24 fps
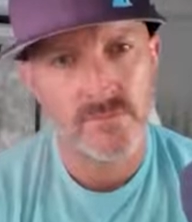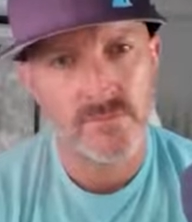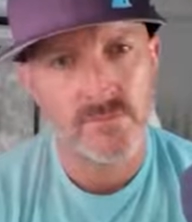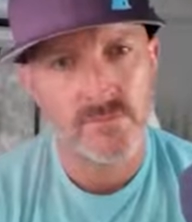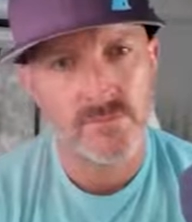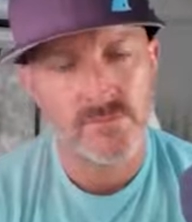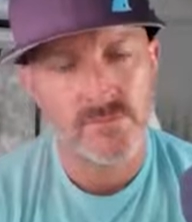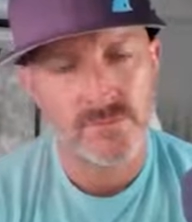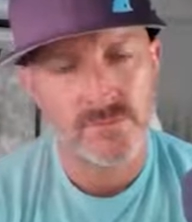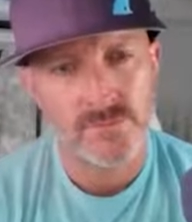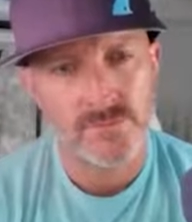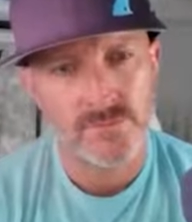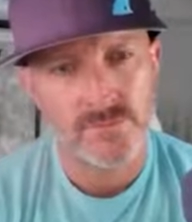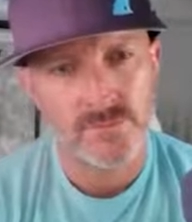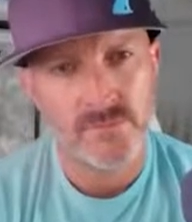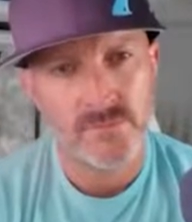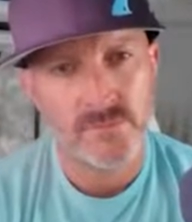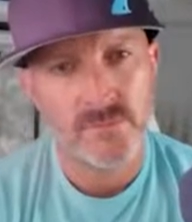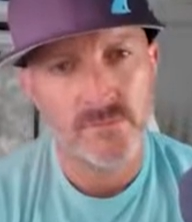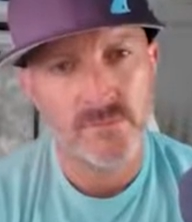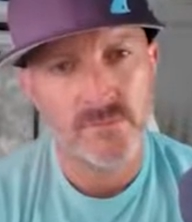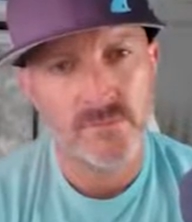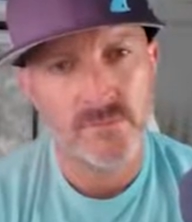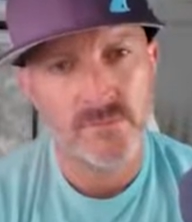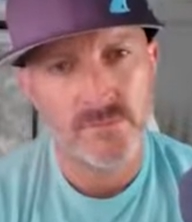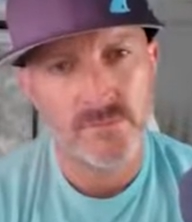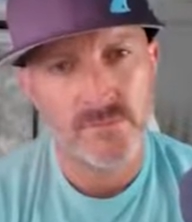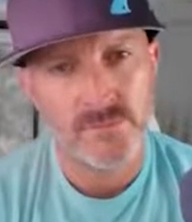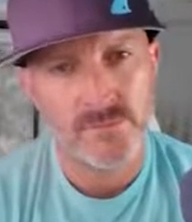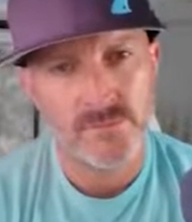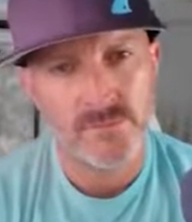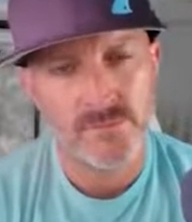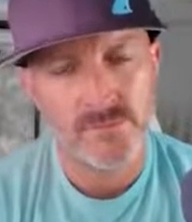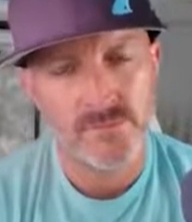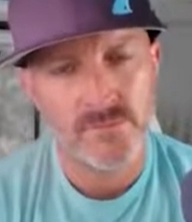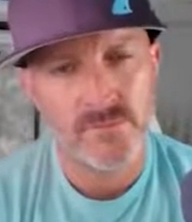
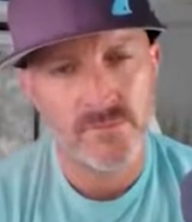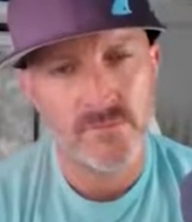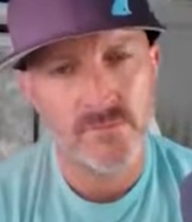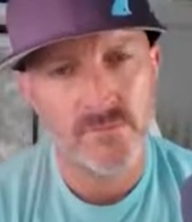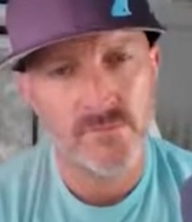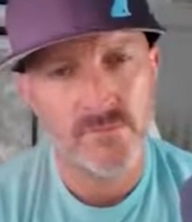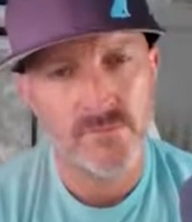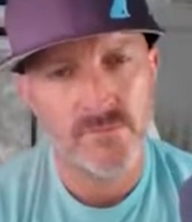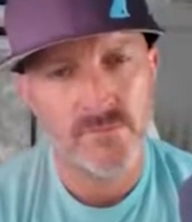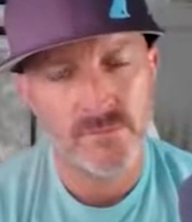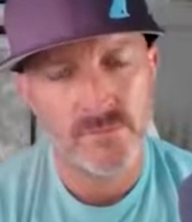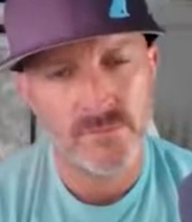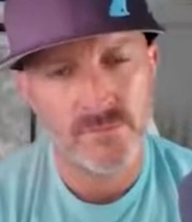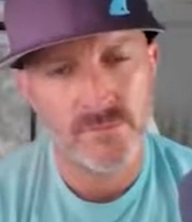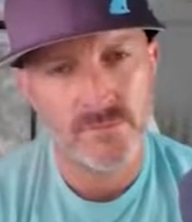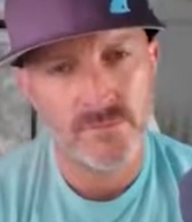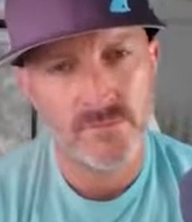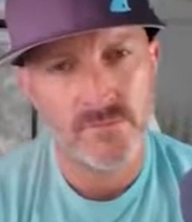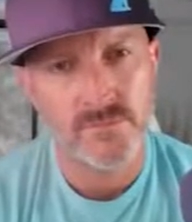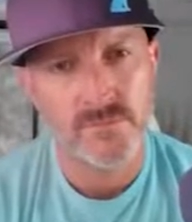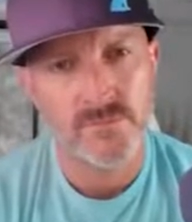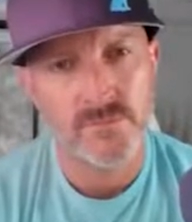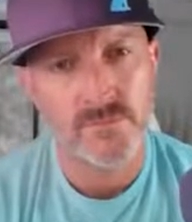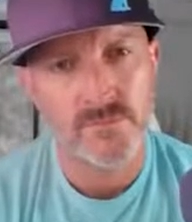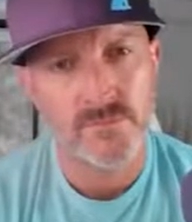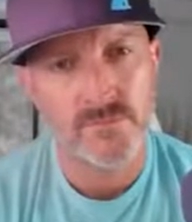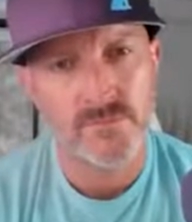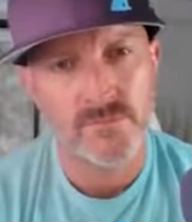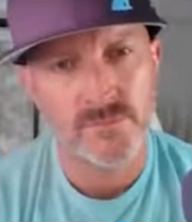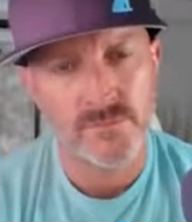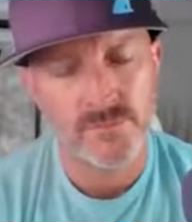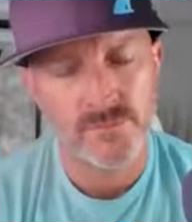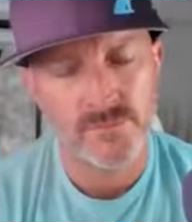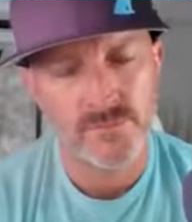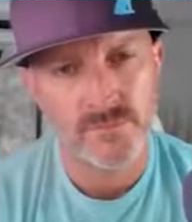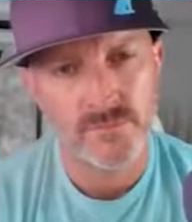
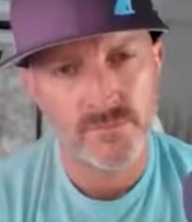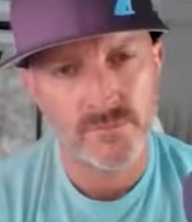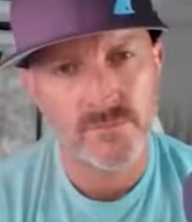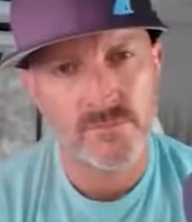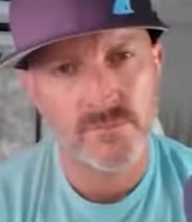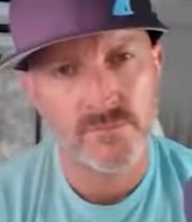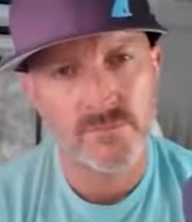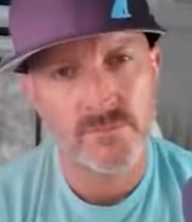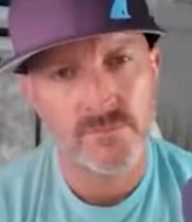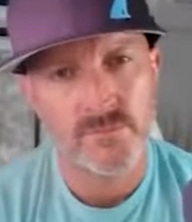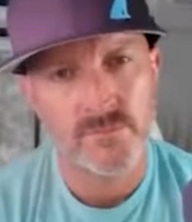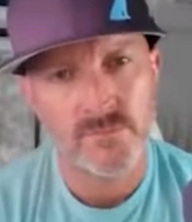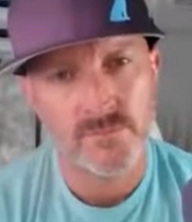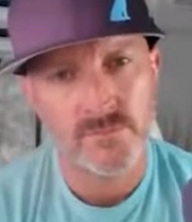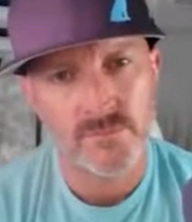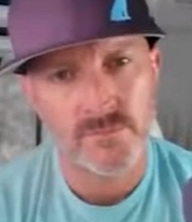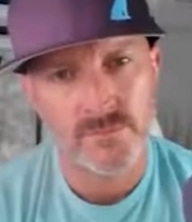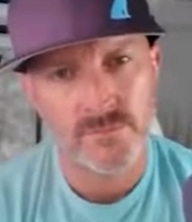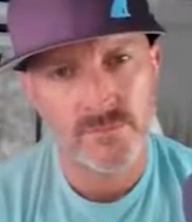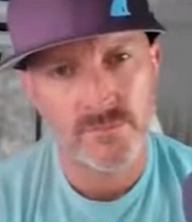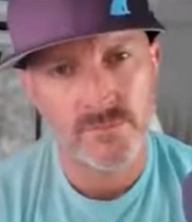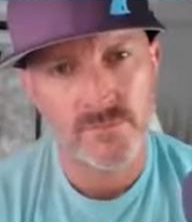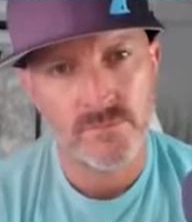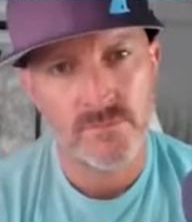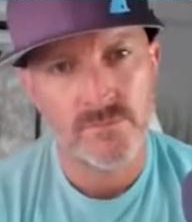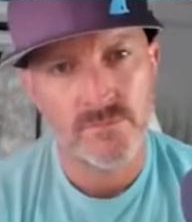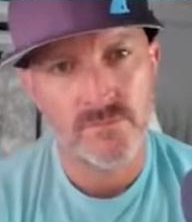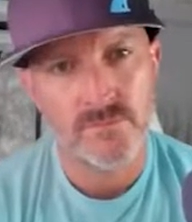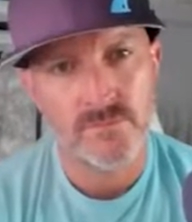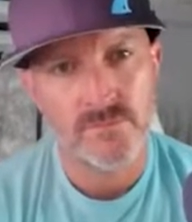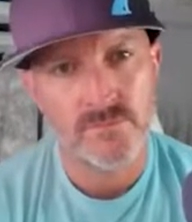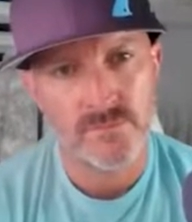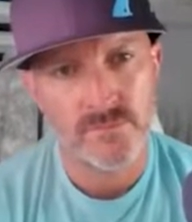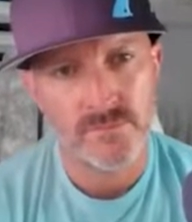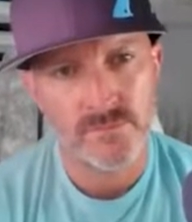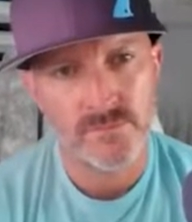
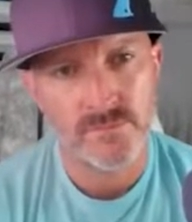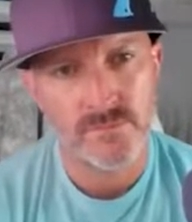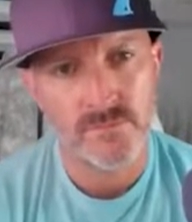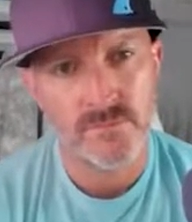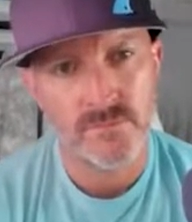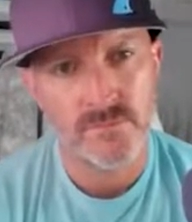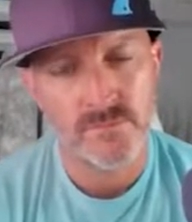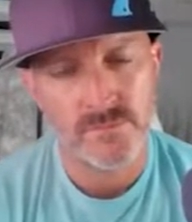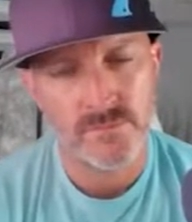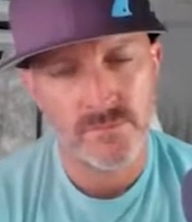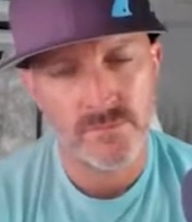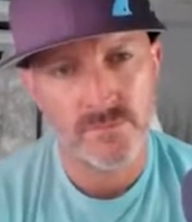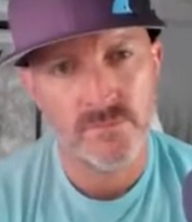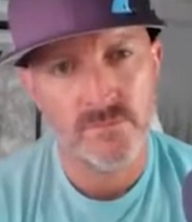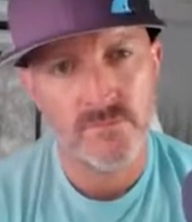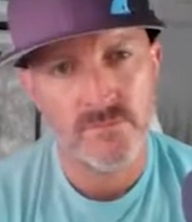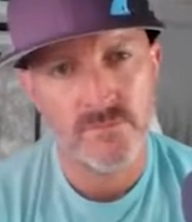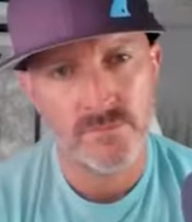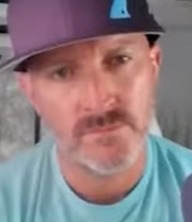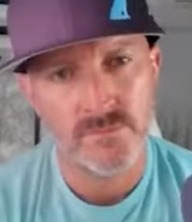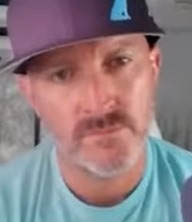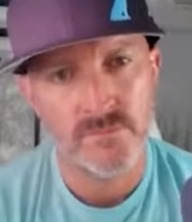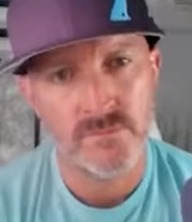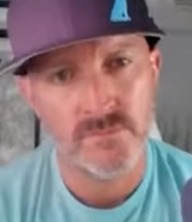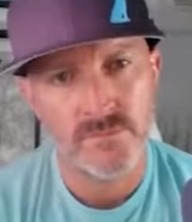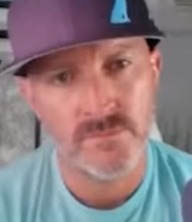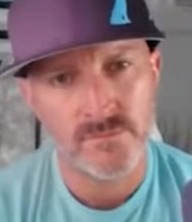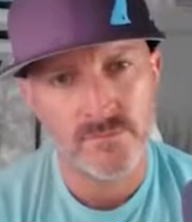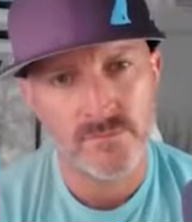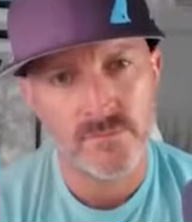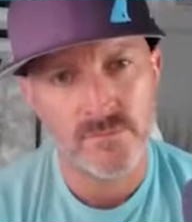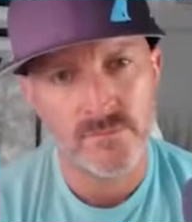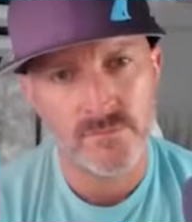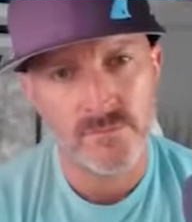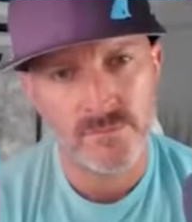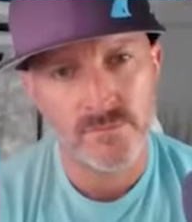
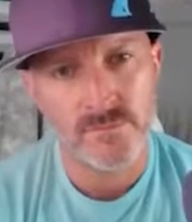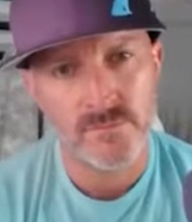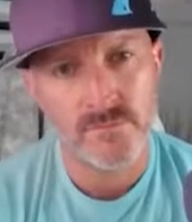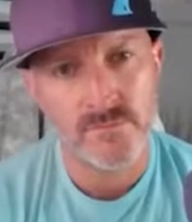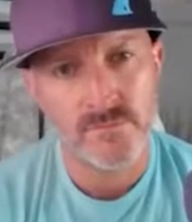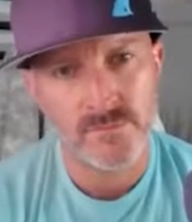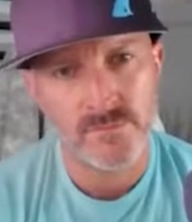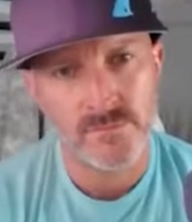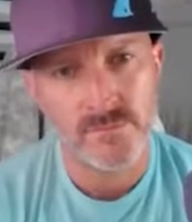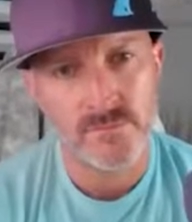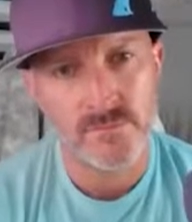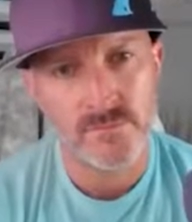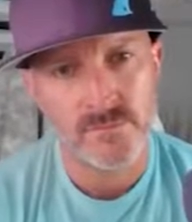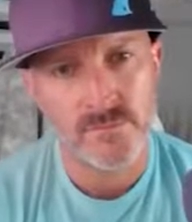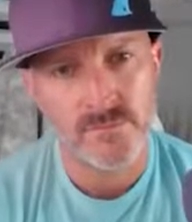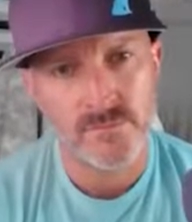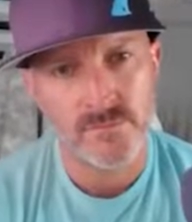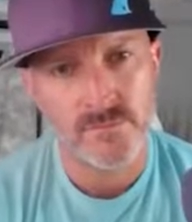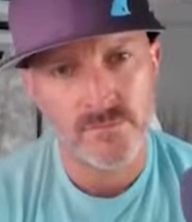No words are spoken by the person on screen.